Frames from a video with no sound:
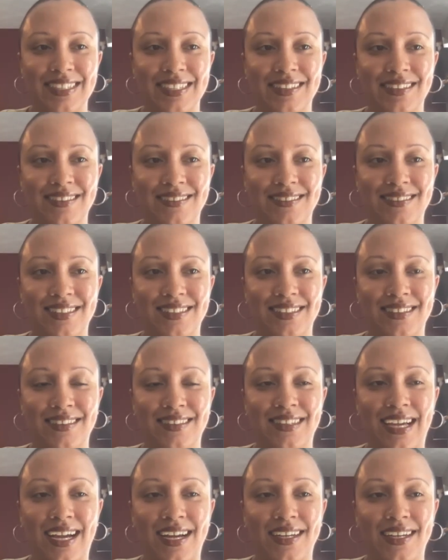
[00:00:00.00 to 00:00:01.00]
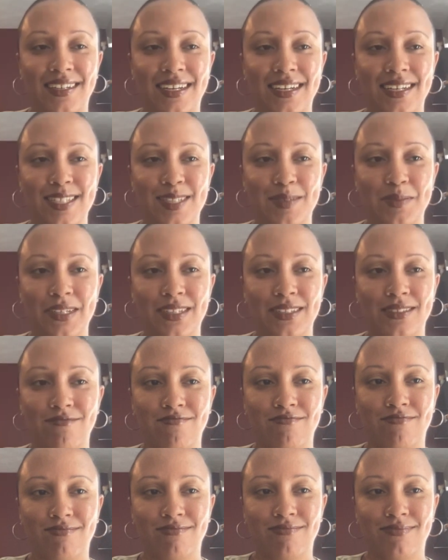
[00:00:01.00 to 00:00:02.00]
in that aspect,
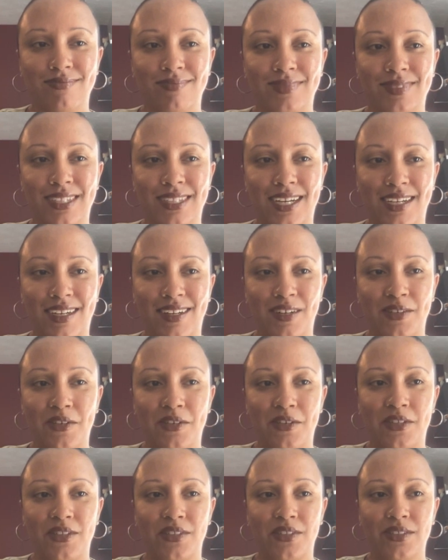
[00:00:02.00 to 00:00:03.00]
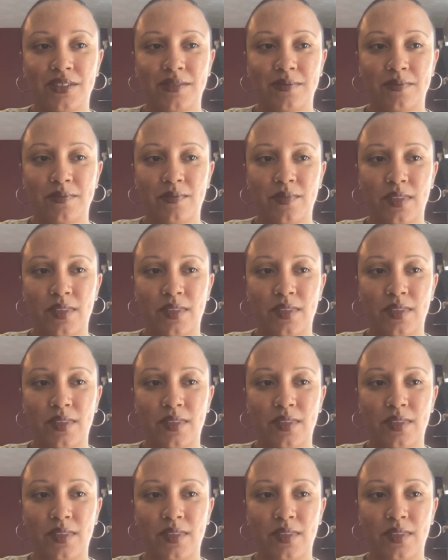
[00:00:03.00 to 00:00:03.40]
not at all.